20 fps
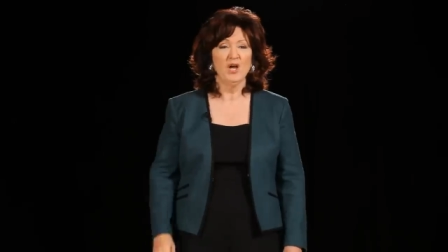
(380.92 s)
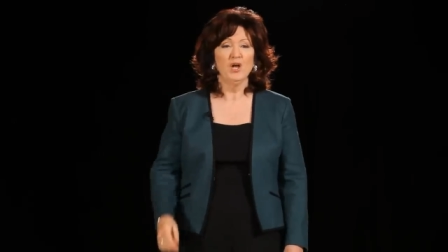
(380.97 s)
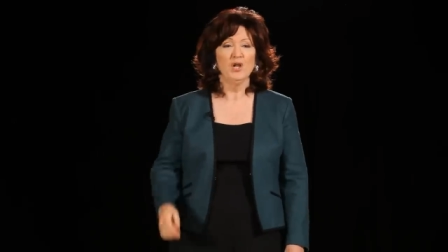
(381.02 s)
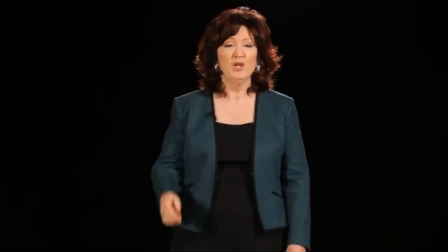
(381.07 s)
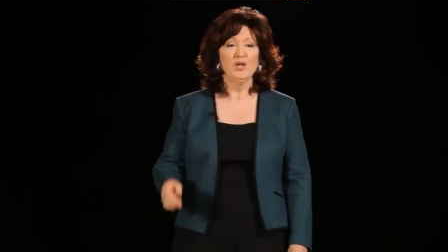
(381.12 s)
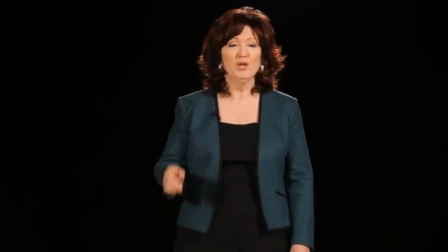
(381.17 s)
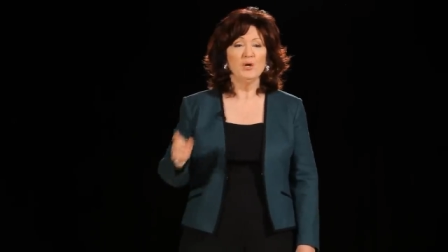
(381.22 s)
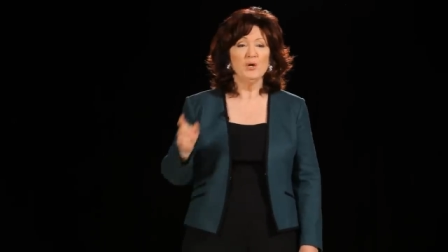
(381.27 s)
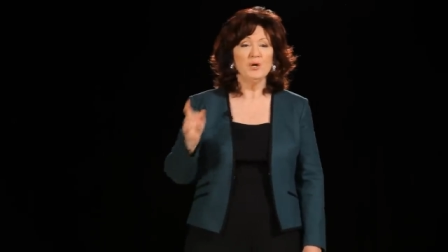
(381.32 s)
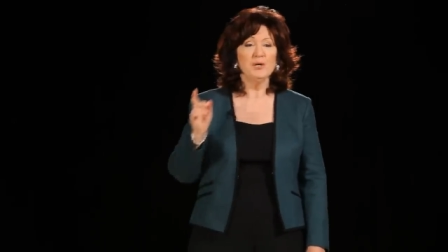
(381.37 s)

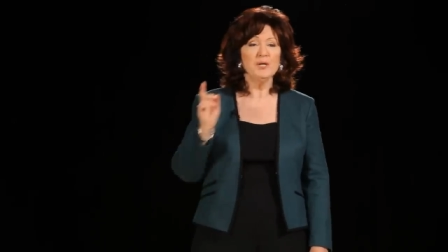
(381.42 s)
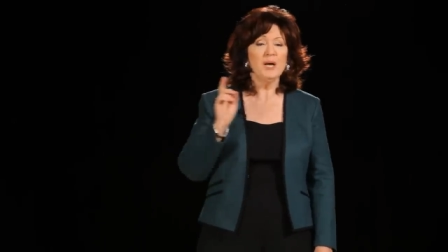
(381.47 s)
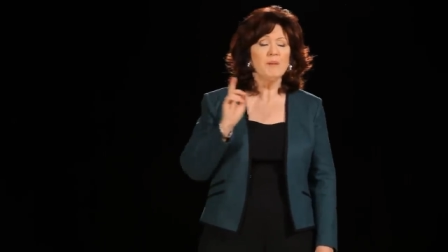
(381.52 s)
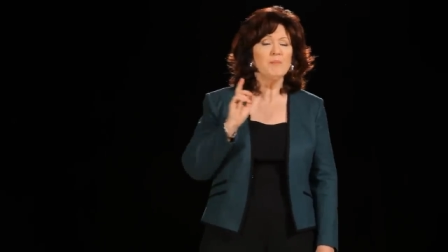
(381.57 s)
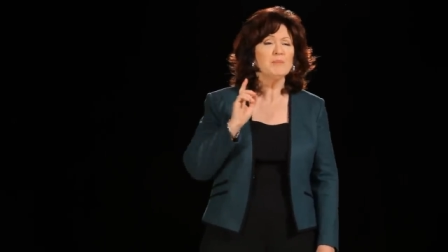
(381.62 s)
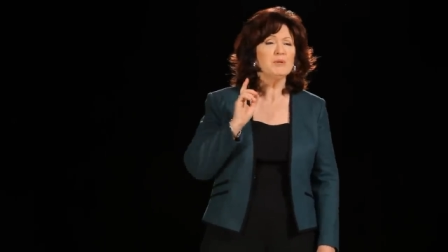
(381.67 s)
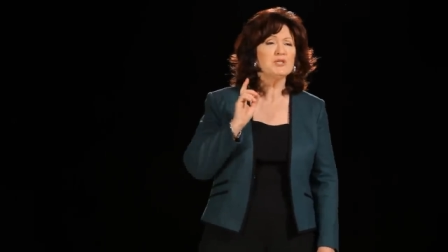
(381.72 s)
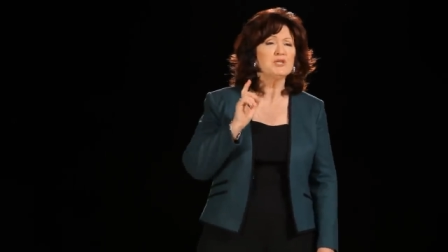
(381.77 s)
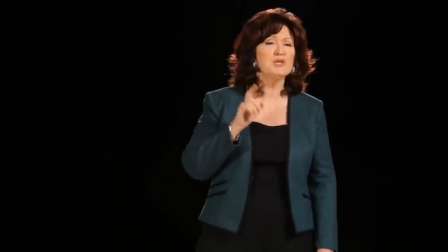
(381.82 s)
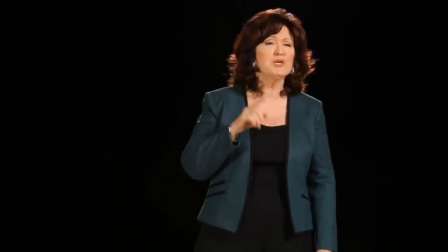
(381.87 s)
Law
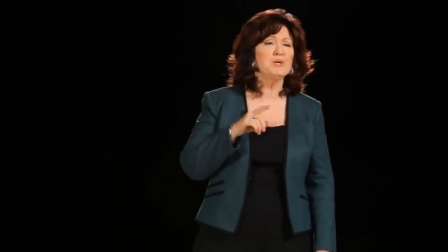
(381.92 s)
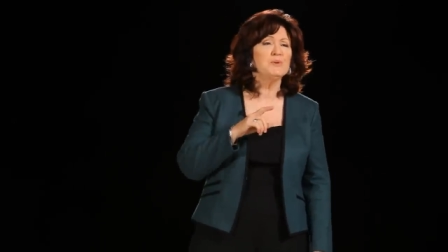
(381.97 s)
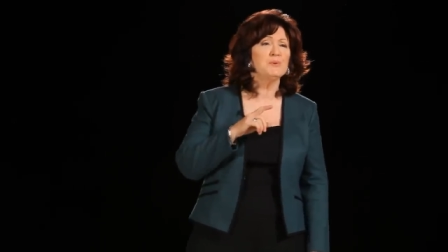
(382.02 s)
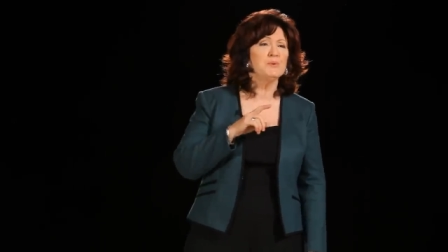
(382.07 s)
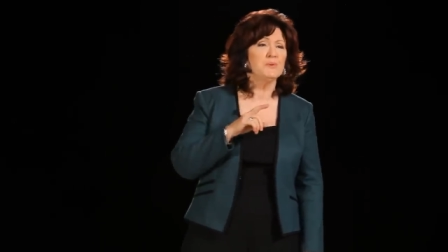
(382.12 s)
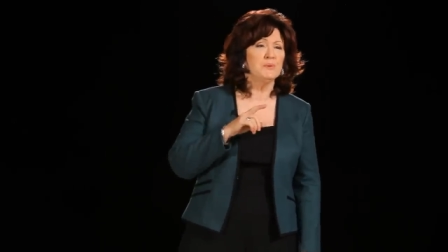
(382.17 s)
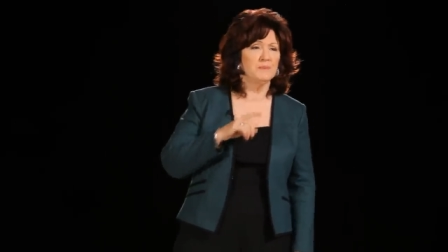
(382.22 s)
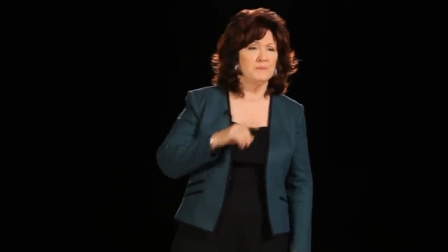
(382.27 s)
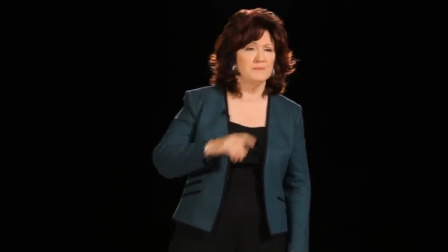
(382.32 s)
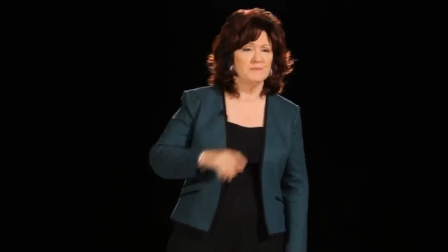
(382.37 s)
number
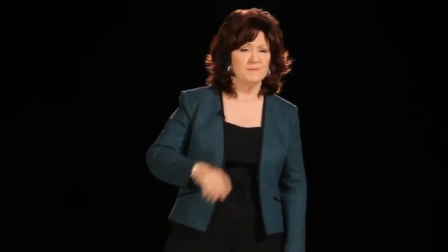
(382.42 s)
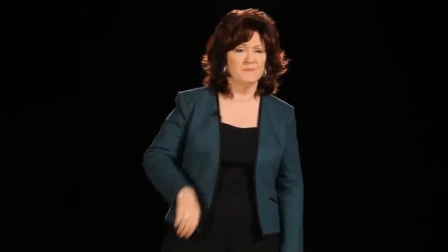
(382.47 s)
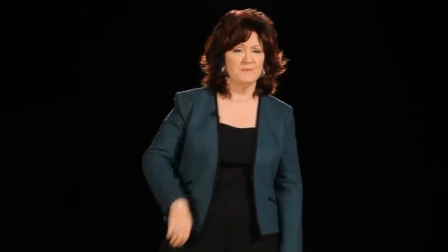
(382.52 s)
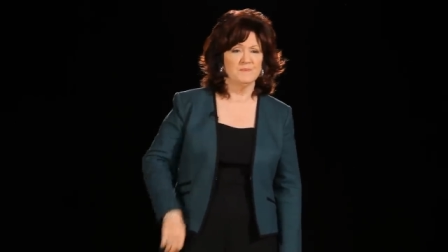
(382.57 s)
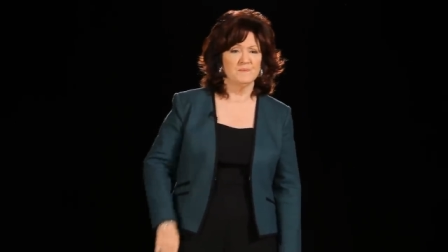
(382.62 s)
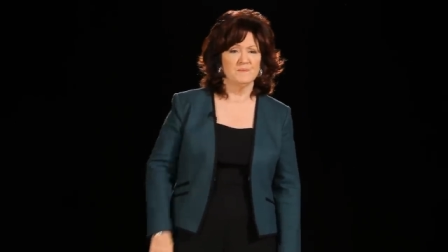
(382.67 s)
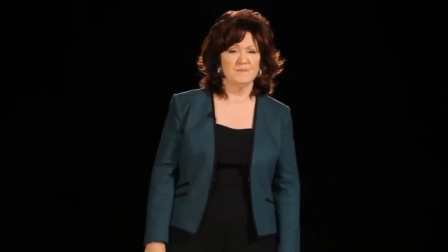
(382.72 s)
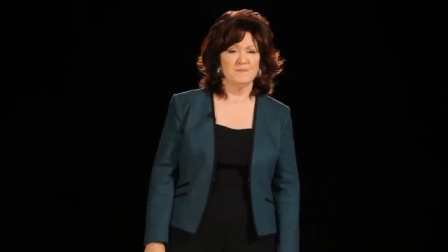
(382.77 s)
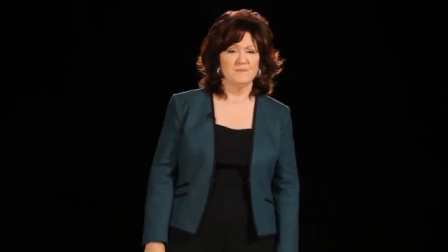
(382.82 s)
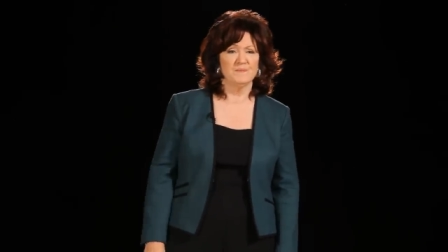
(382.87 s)
2.
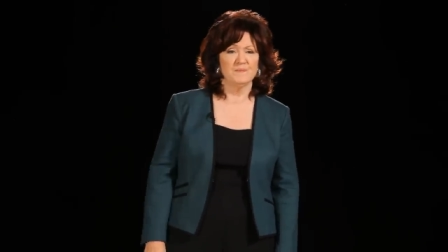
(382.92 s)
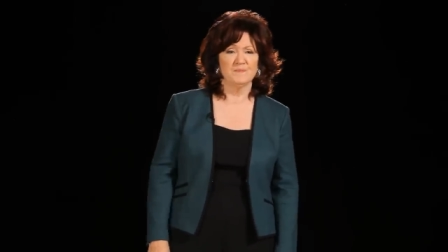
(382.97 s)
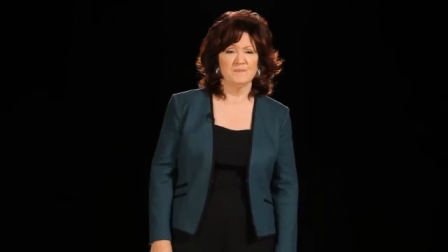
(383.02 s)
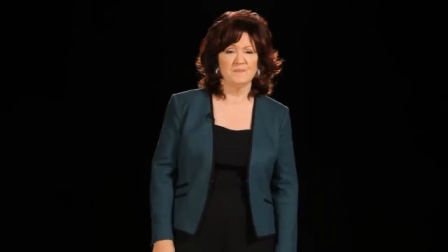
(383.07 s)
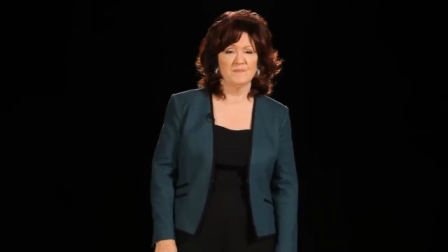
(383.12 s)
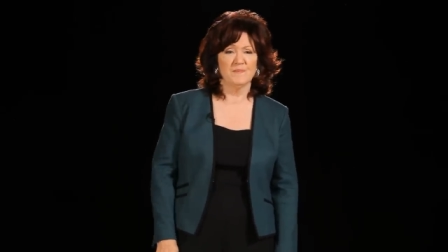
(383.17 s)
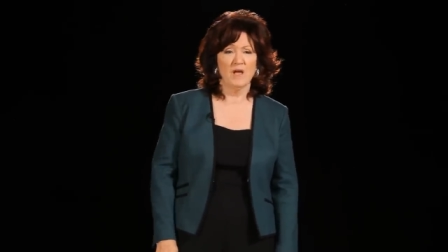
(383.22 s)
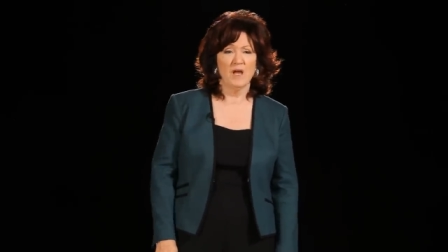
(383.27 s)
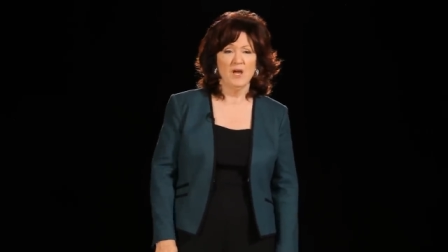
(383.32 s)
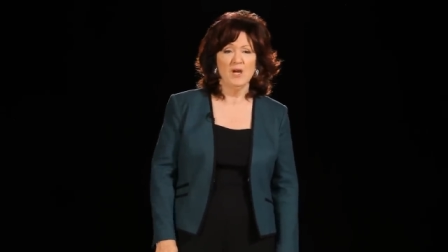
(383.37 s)

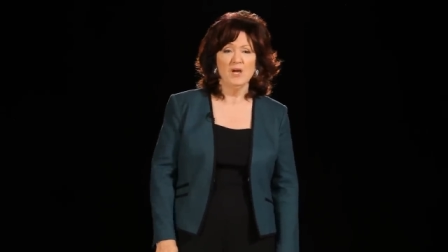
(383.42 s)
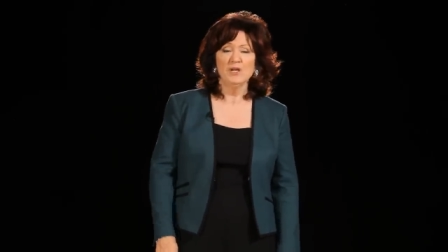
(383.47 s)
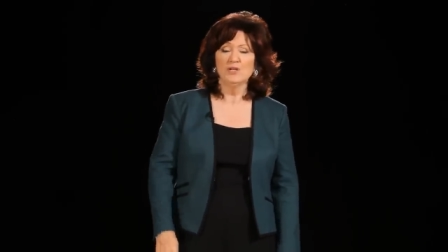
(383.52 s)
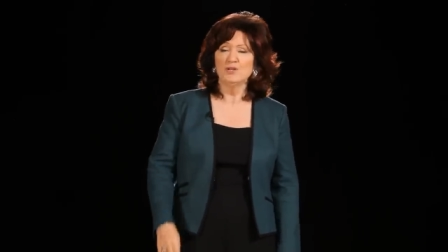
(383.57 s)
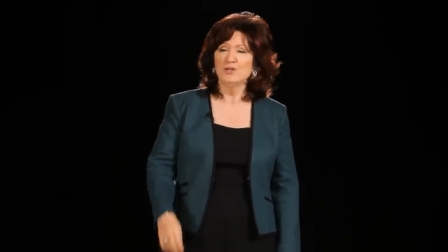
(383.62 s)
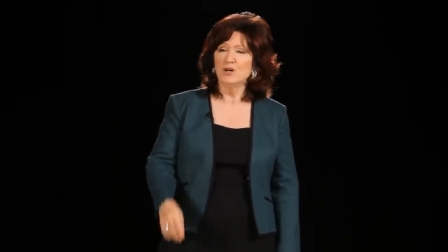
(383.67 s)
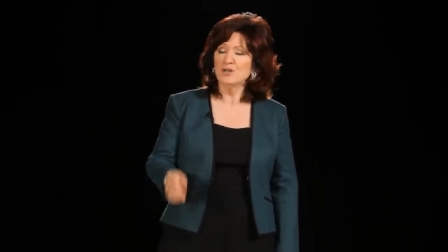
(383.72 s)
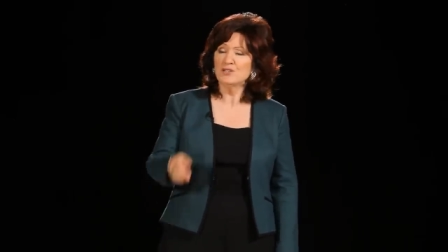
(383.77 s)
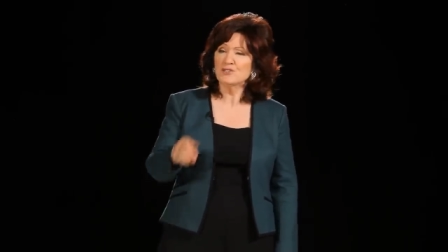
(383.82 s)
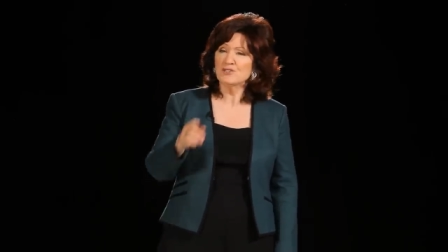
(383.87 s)

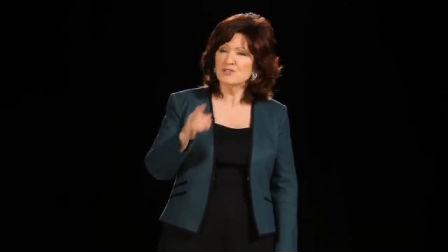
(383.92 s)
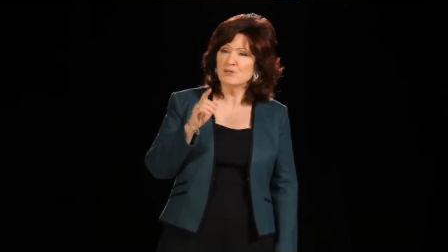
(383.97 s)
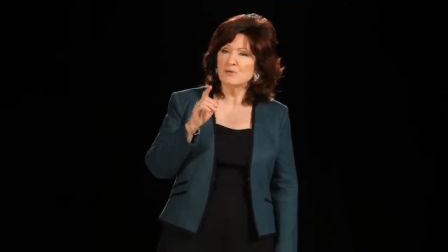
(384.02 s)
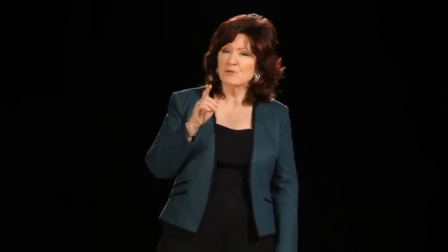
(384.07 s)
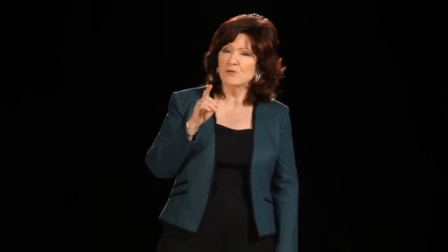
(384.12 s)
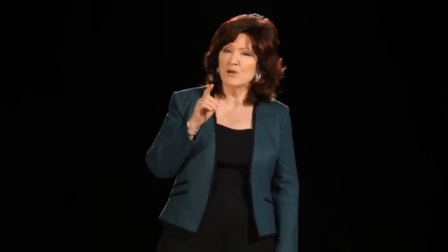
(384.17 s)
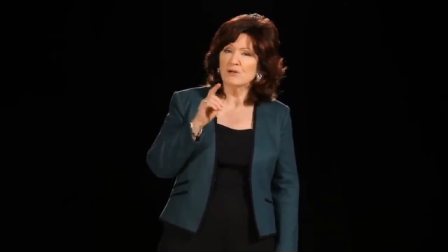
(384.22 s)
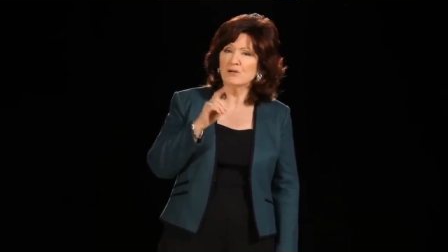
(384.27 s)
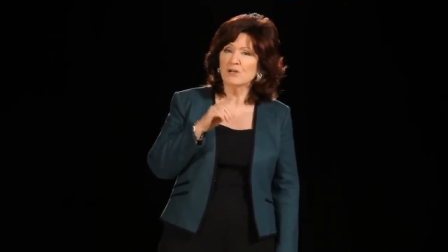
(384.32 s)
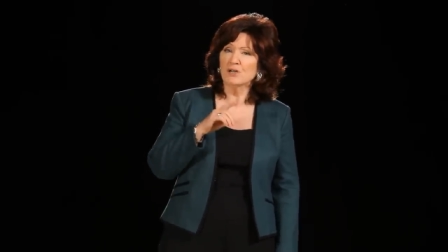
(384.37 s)
Not so
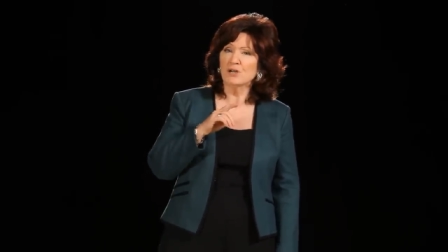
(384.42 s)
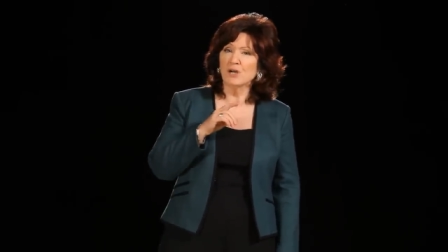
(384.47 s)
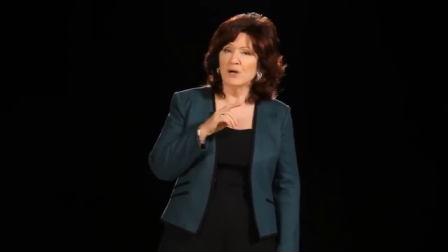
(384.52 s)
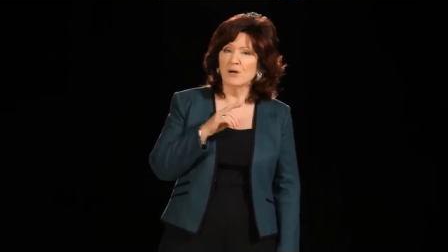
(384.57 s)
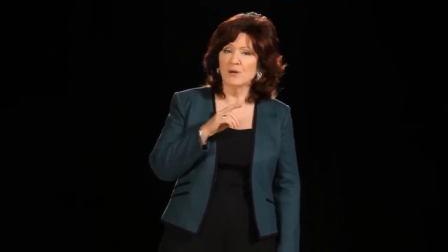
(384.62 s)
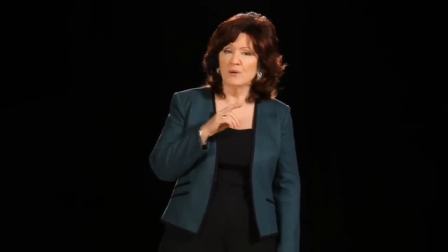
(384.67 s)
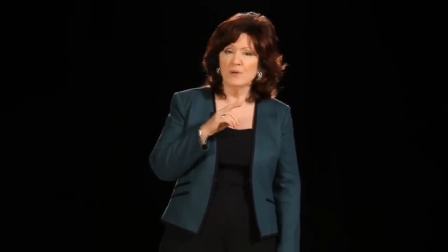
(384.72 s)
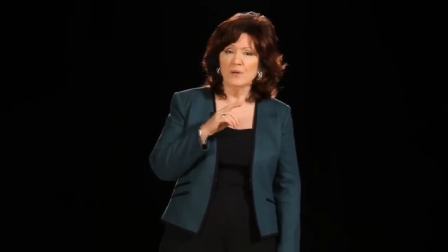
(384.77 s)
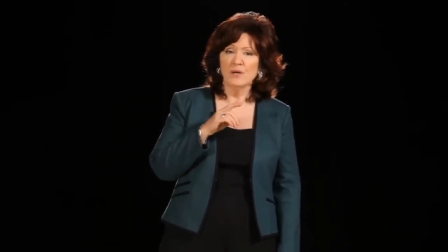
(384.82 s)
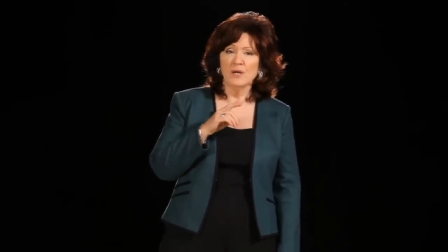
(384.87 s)
long
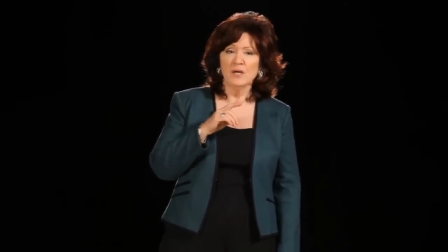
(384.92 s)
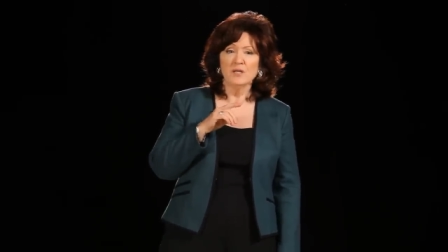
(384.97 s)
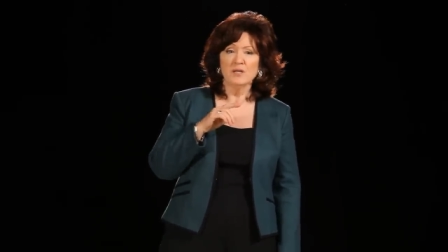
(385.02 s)
ago,